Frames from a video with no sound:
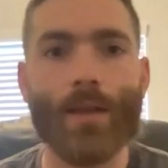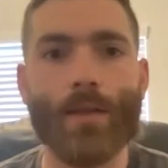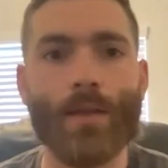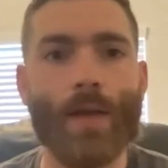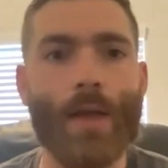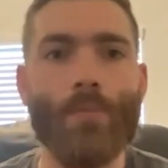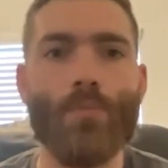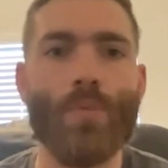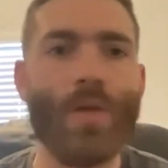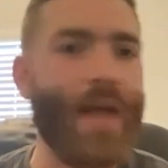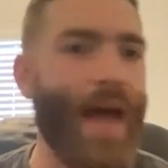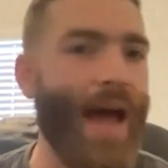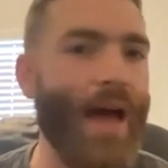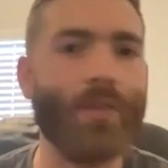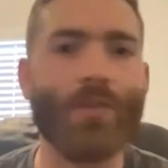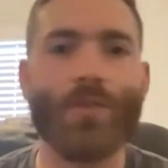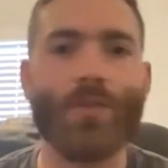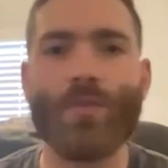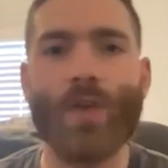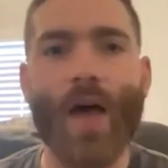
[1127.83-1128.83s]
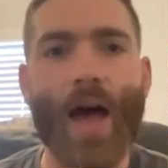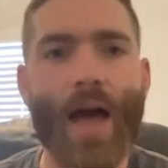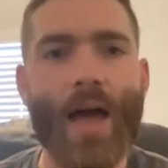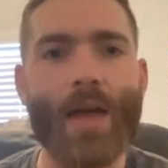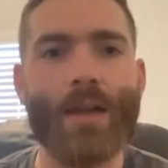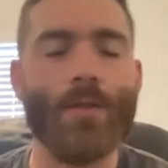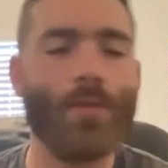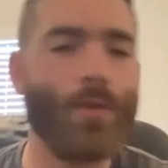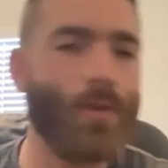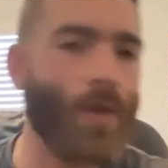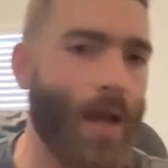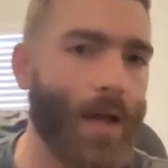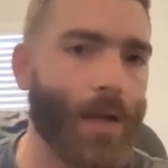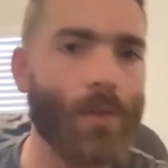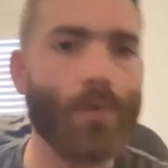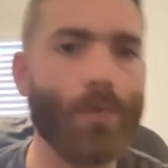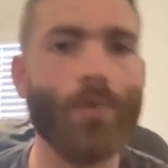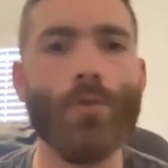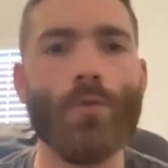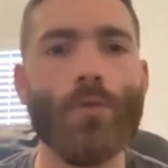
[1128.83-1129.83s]
and they be outside and they're not
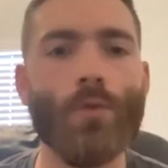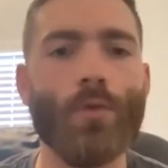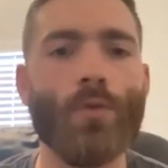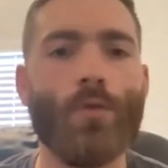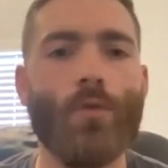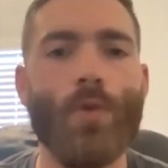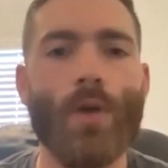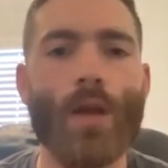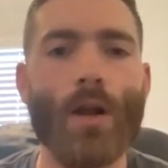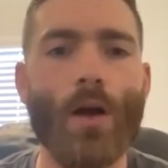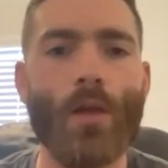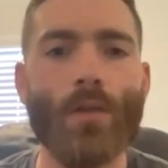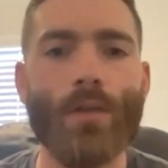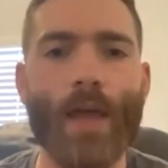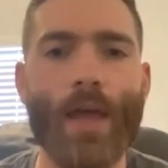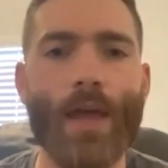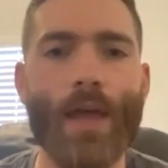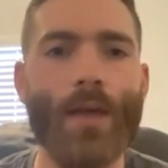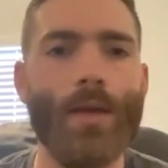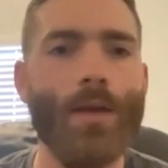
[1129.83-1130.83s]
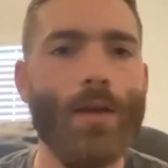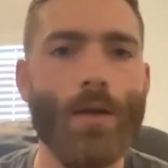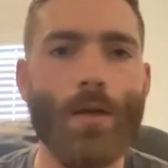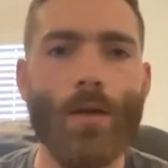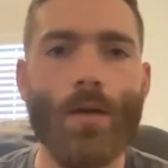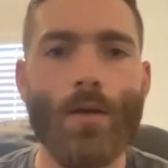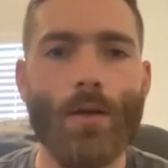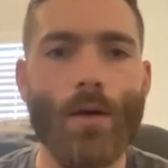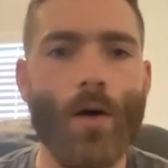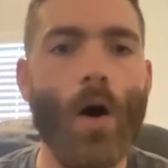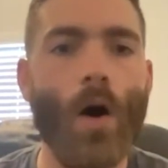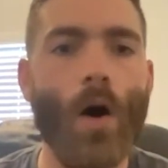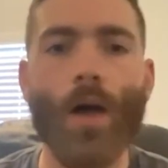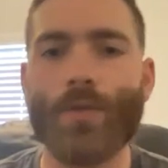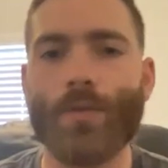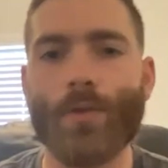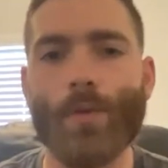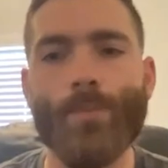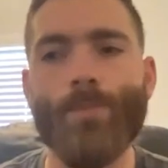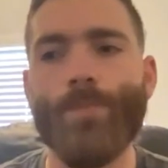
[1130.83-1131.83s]
glued to a screen all day,
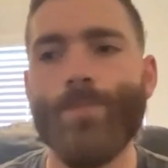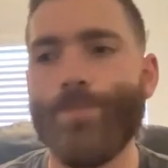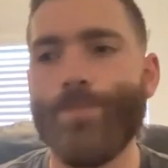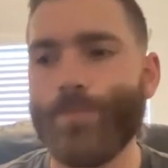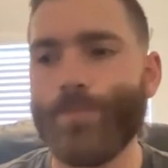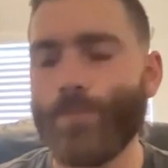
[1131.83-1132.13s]
awesome.